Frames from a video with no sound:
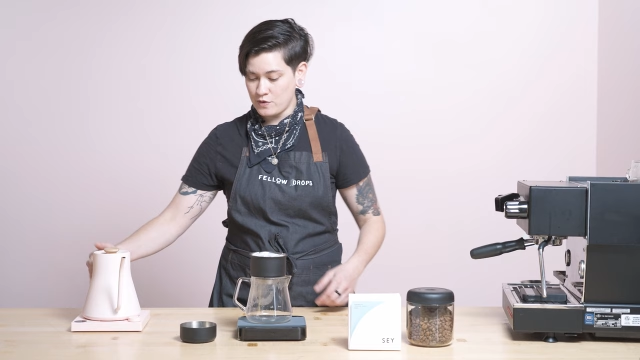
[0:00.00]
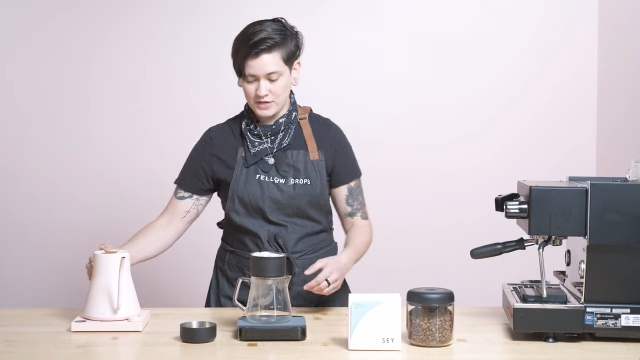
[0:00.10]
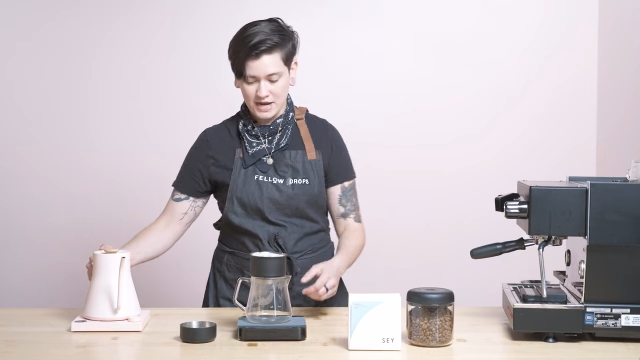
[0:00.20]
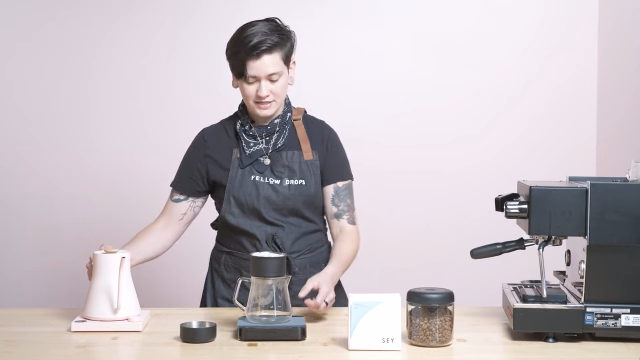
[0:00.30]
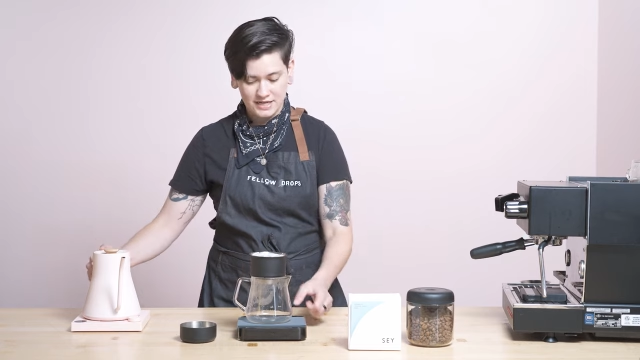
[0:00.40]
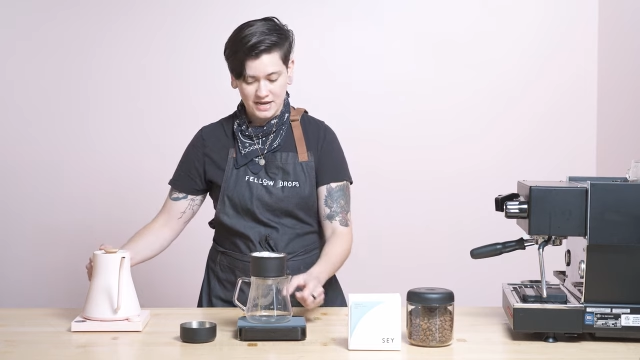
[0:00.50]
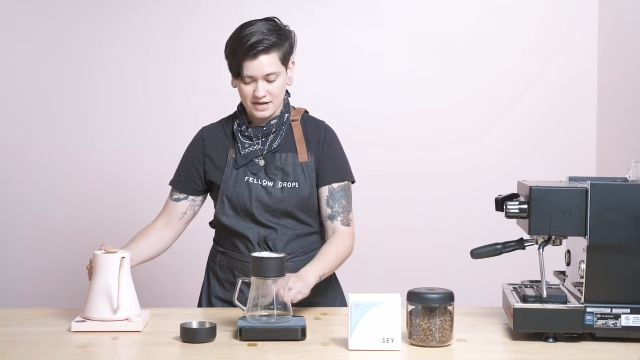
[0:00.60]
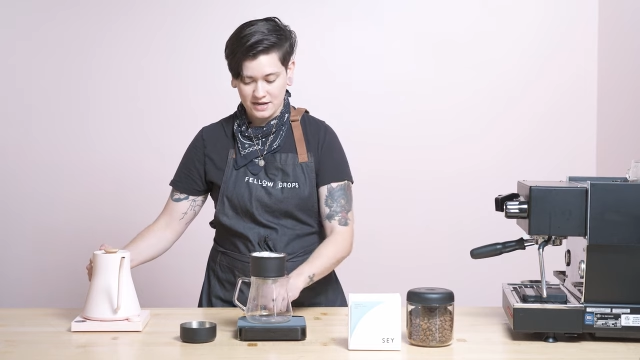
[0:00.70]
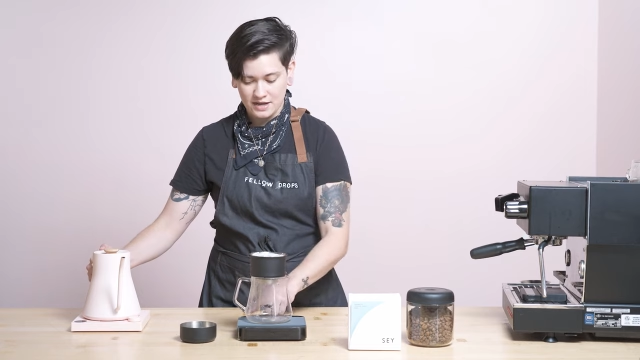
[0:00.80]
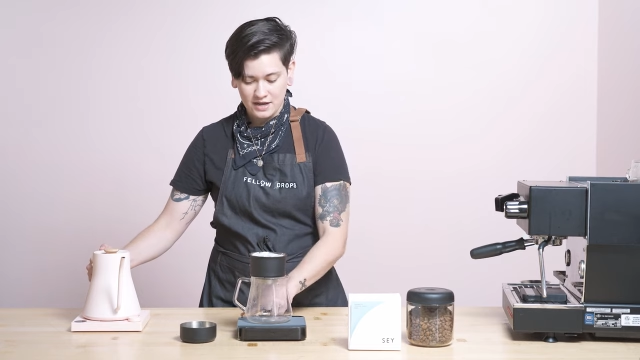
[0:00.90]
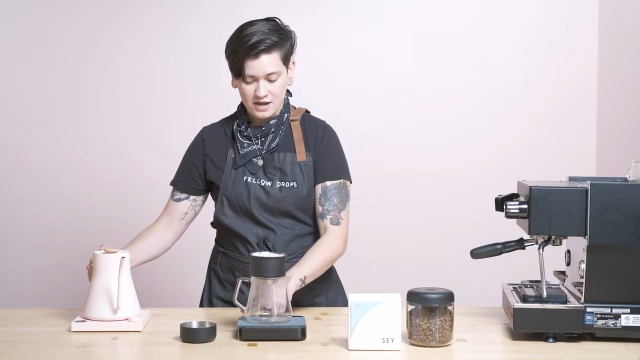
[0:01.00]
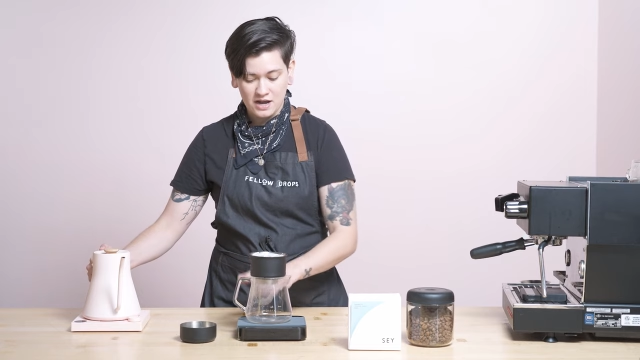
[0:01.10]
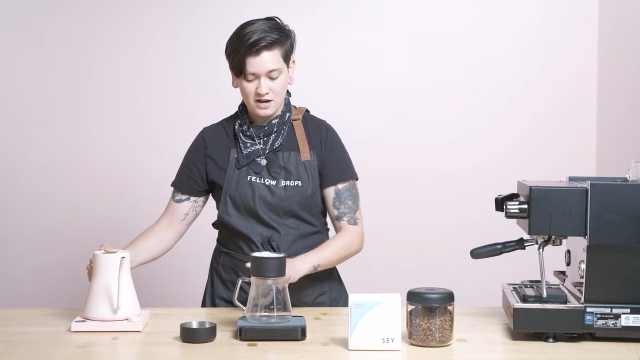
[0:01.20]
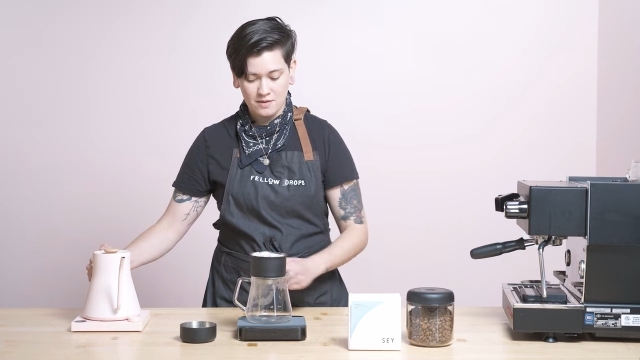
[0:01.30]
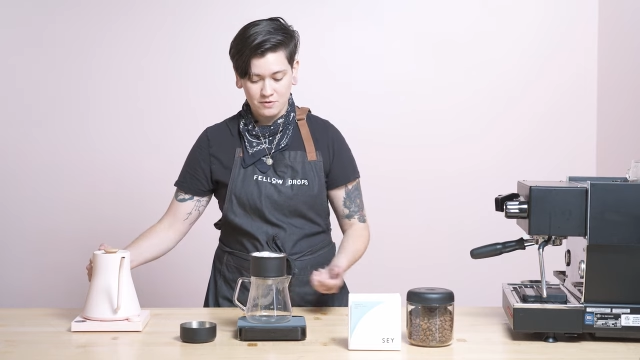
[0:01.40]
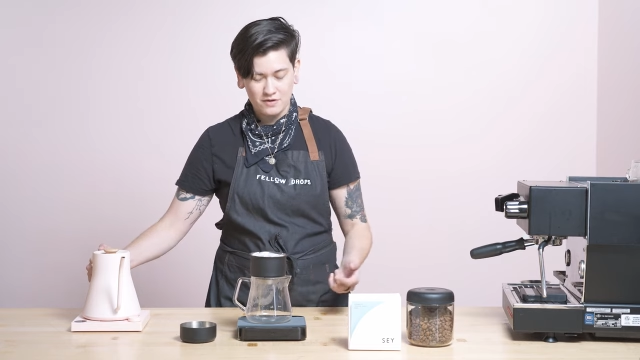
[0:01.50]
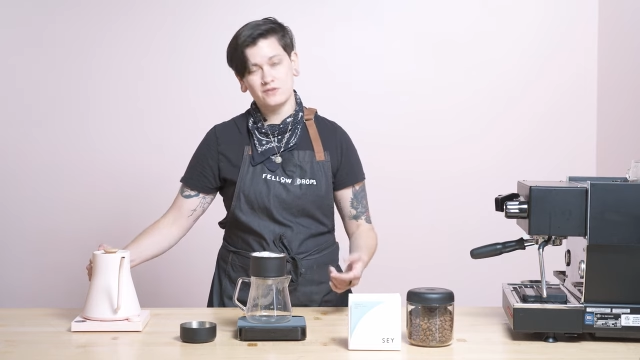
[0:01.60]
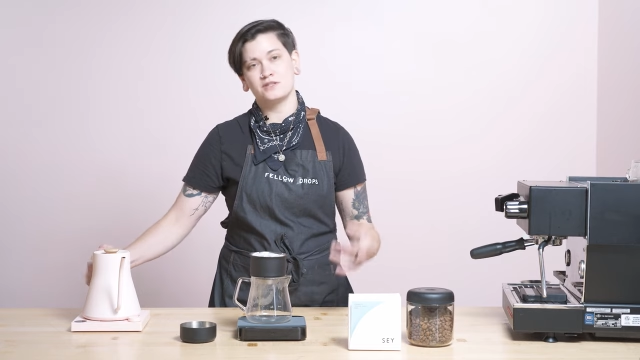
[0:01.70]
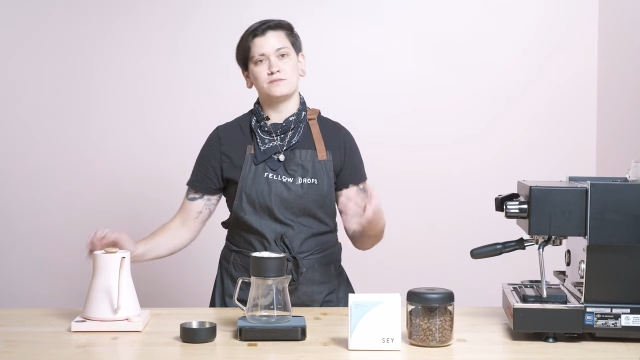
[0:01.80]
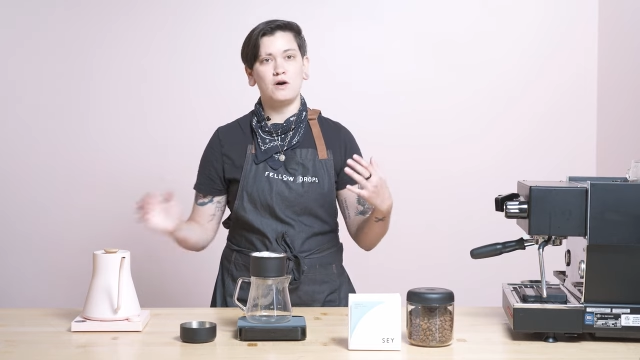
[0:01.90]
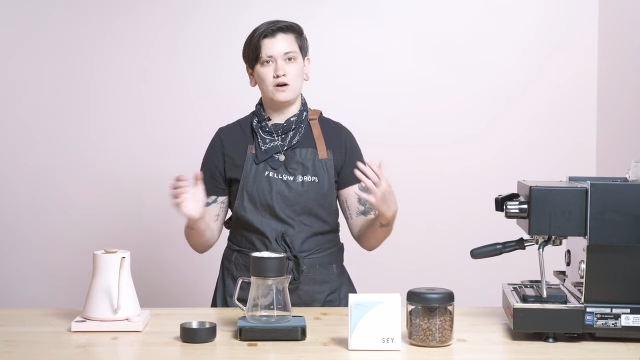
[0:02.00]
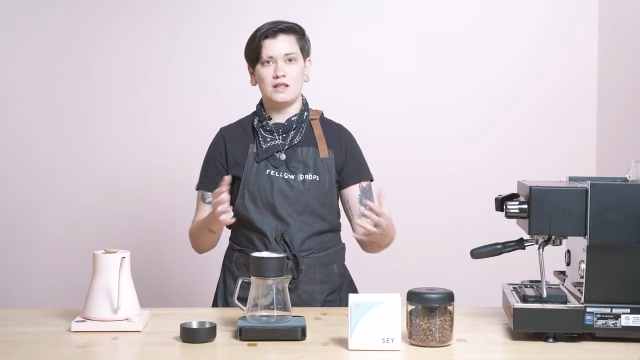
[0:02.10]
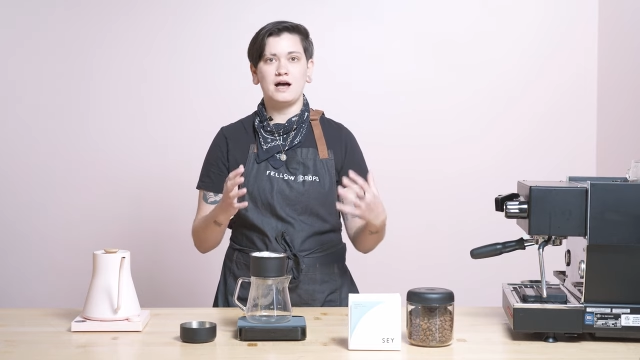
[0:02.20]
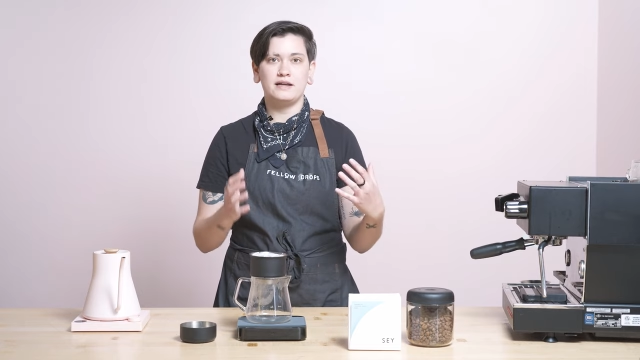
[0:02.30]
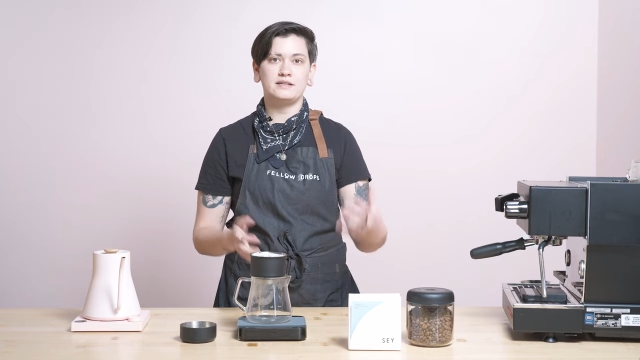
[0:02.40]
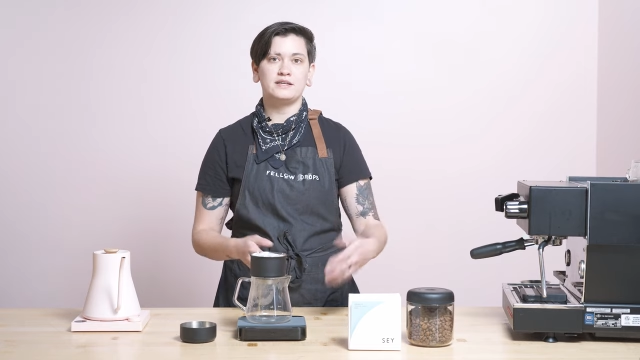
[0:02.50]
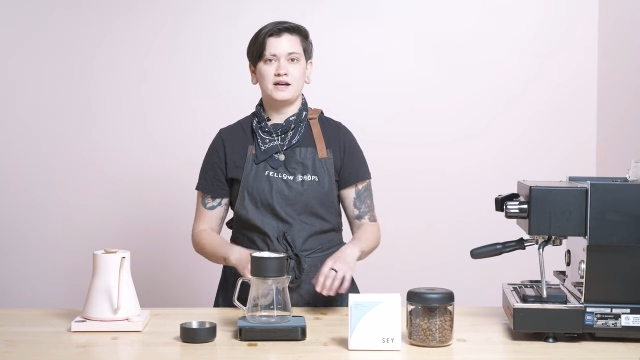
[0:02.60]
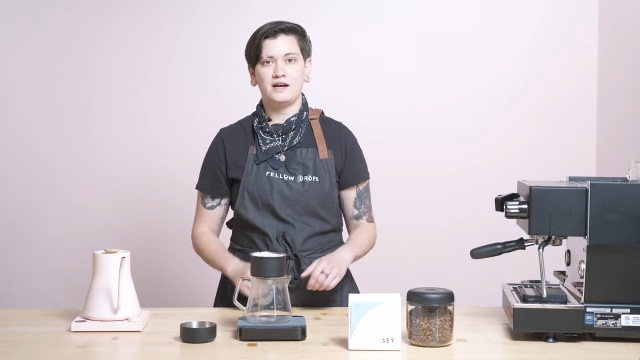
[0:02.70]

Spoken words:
rotates in a number of small lot,